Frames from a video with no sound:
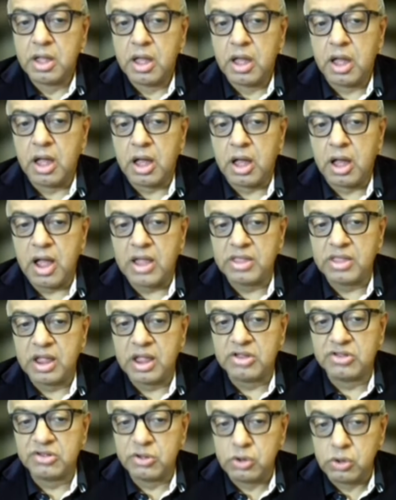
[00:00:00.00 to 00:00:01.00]
uh, I
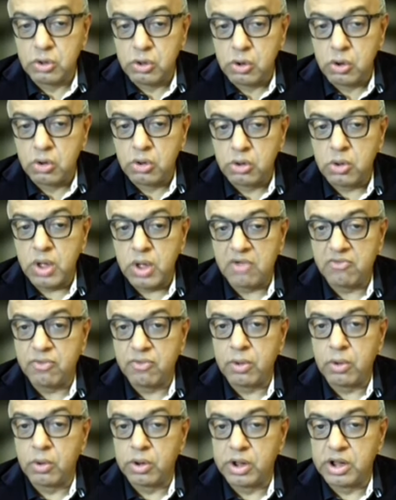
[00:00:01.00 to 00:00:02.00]
think it's good to have
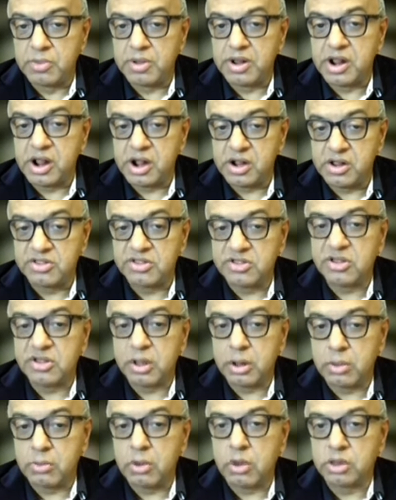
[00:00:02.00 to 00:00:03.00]
good independent directors in,
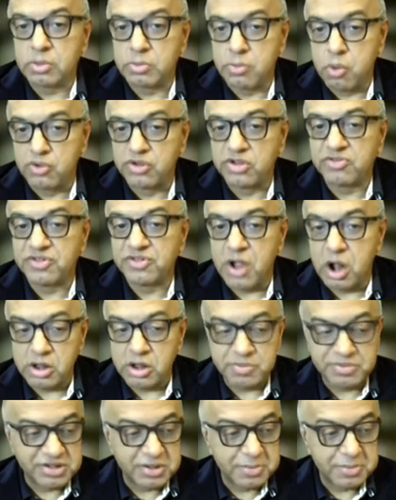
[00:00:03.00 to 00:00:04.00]
on the boards of
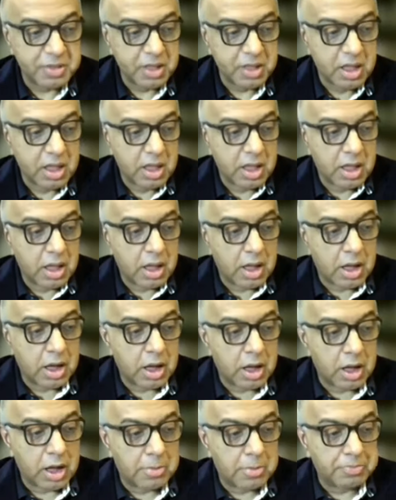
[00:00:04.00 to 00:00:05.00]
startups.
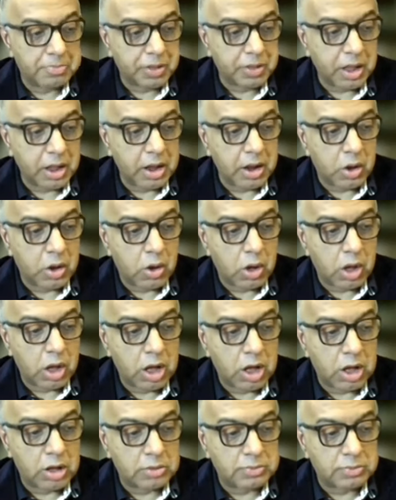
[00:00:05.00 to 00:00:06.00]
Um, you know,
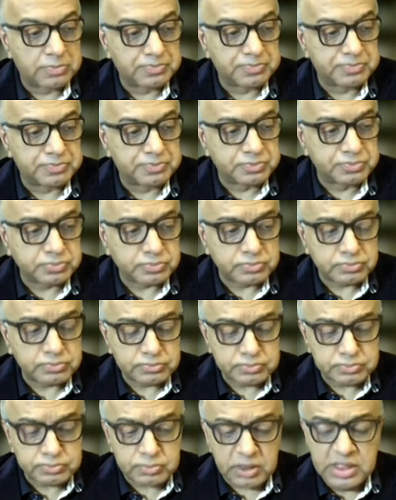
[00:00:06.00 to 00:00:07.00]
um,
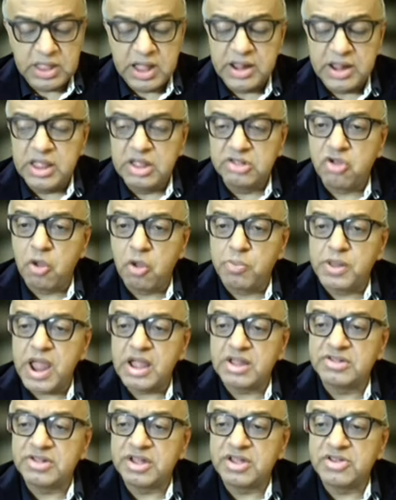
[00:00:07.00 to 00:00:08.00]
then ESOP
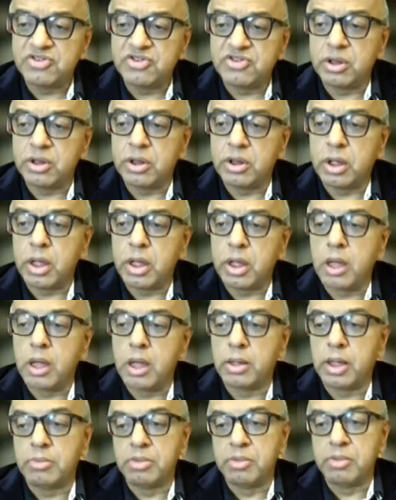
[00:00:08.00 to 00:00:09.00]
taxation uh,
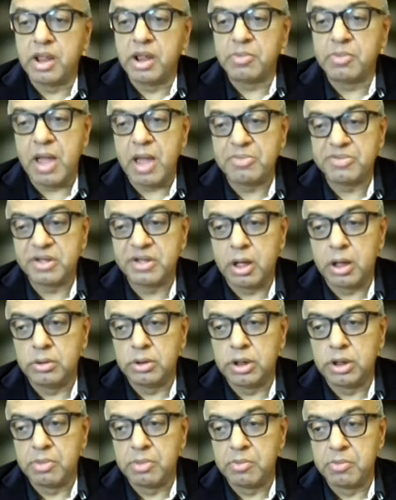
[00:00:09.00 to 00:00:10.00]
can be made perhaps a
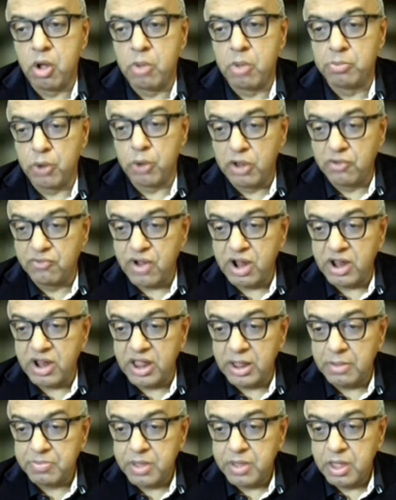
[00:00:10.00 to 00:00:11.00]
little bit more employee
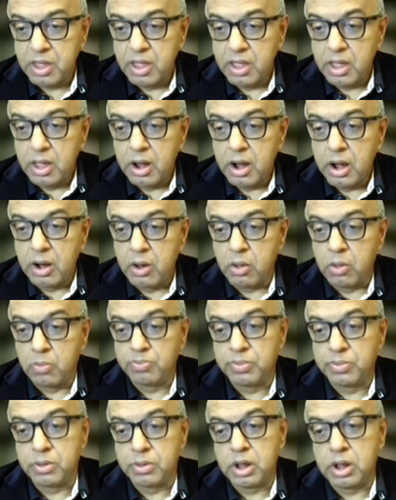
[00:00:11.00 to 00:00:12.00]
friendly. You
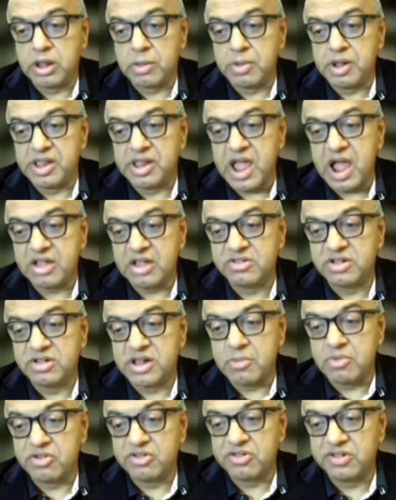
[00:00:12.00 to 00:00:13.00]
know, it can be taxed at the
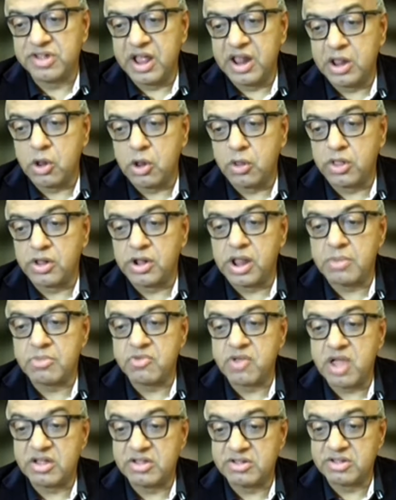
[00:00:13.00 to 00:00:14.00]
time of sale, another time
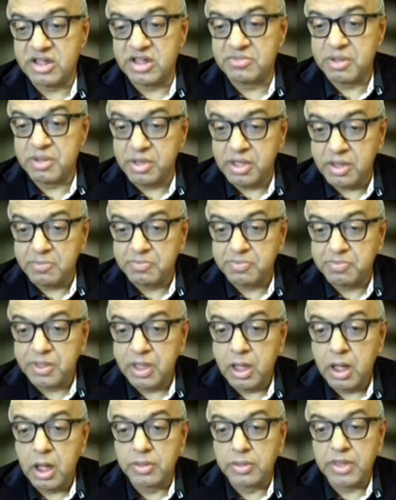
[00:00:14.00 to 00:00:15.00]
of exercise, maybe.
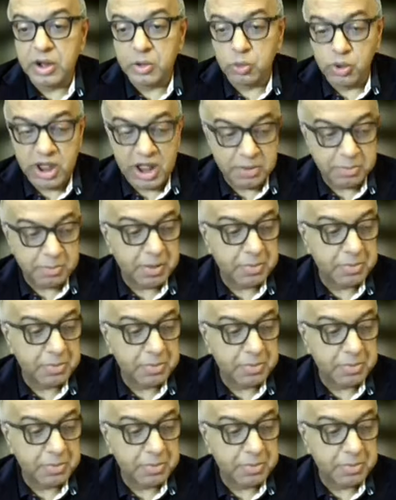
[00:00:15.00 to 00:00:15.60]
Uh, that would help.